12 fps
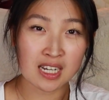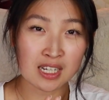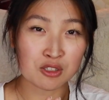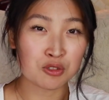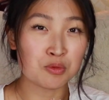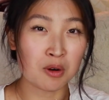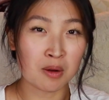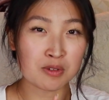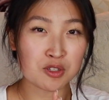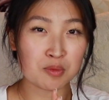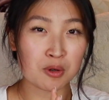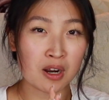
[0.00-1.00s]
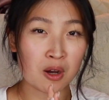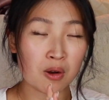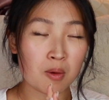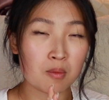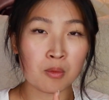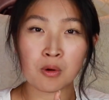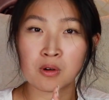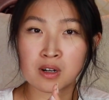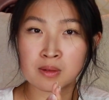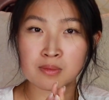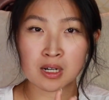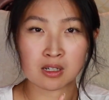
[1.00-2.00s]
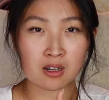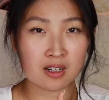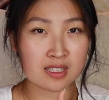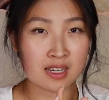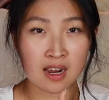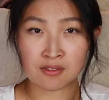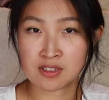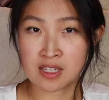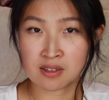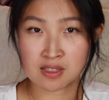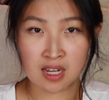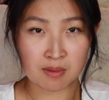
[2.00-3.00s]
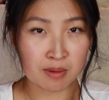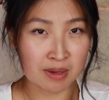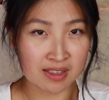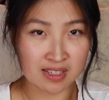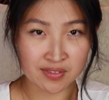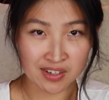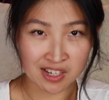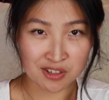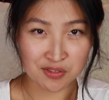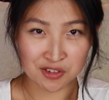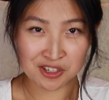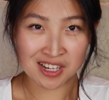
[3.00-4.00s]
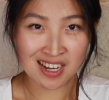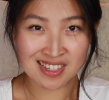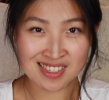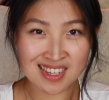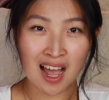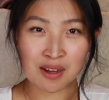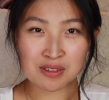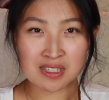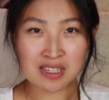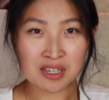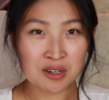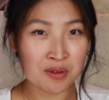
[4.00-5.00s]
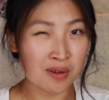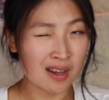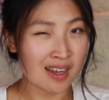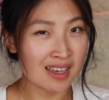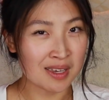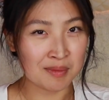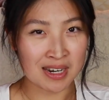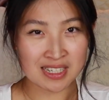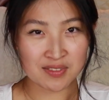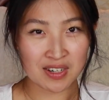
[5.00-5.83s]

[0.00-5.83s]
I do promise to put out more and better content every single time I make these videos for you guys. I will see you in my next